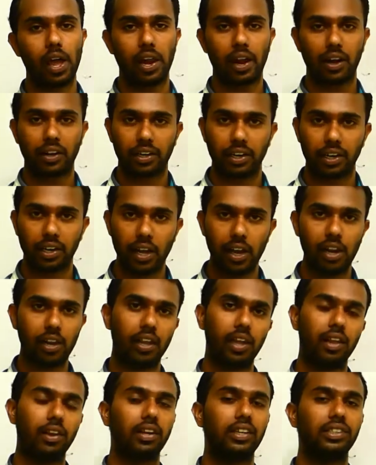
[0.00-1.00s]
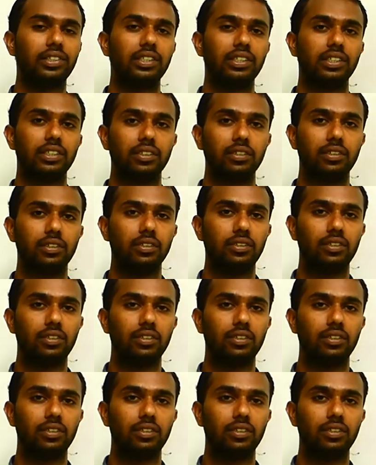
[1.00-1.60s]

electrical energy,